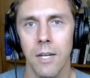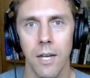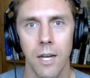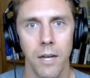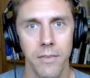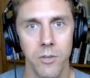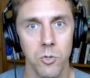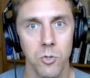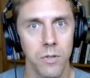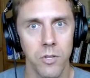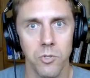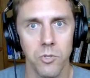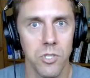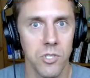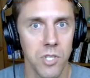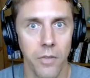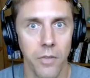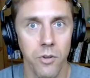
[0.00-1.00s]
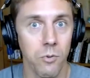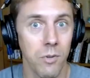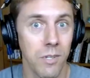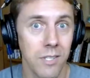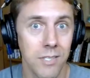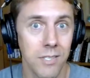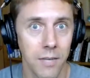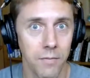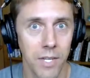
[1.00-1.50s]
These are just other real
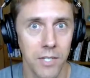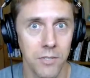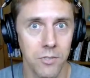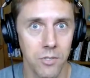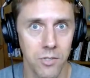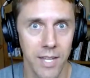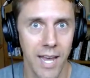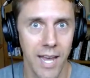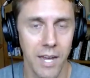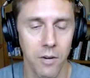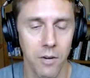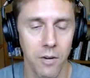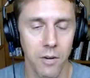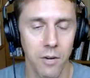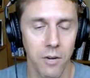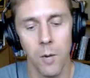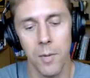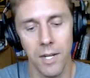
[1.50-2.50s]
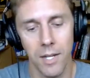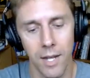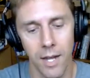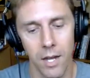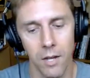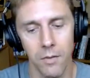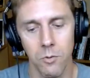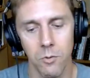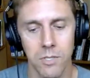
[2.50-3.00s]
estate investors, and they had a retirement
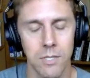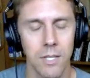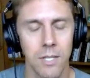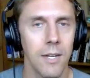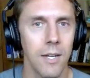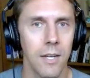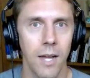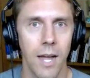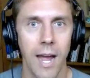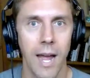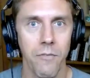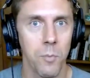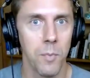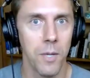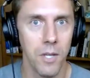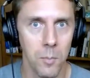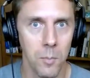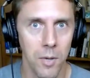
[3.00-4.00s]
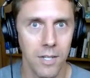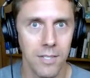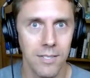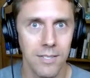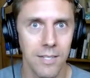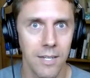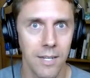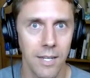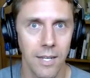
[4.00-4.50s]
account that was $500,000
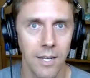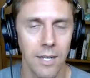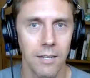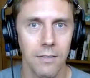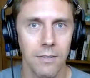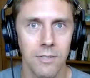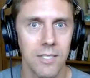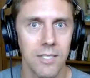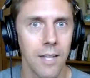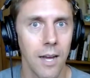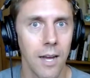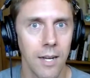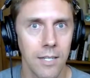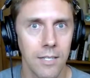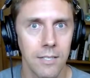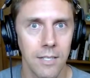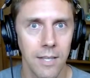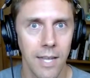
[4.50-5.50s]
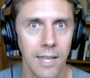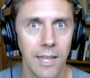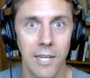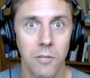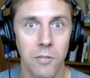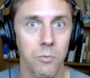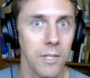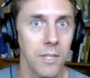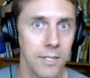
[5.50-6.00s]
sitting in stocks, and they
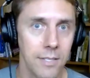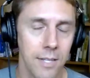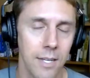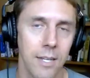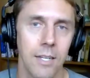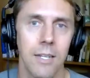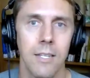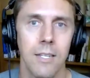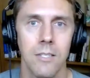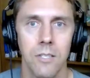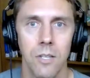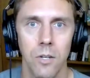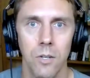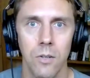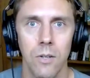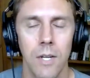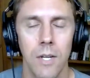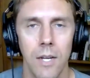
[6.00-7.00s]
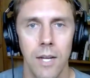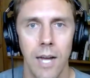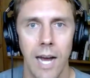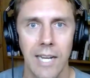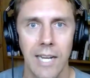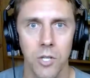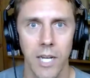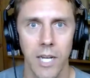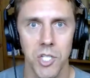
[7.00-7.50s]
liked real estate. And so
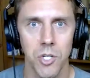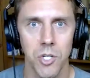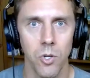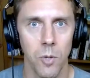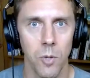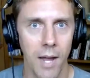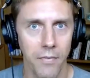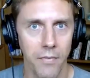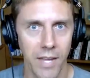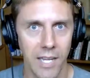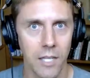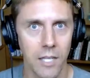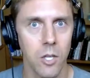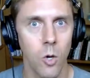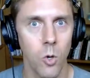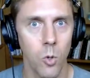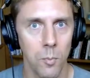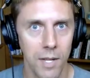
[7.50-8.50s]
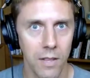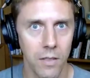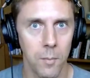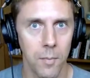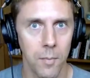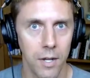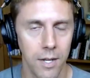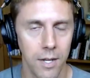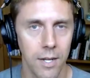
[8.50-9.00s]
I showed them how they could loan me the
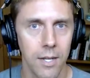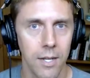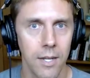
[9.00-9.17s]
money.